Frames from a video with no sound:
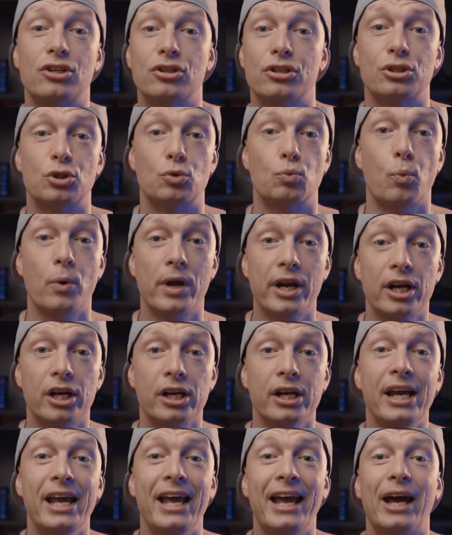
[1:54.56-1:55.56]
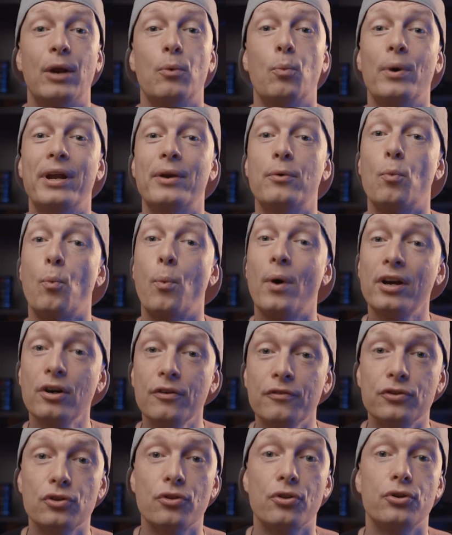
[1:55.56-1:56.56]
is where and when one
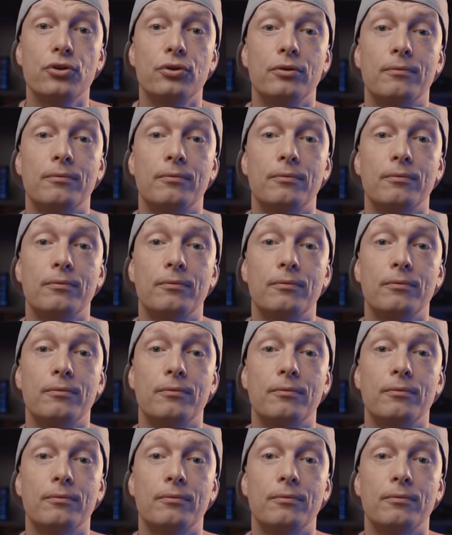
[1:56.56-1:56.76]
of you...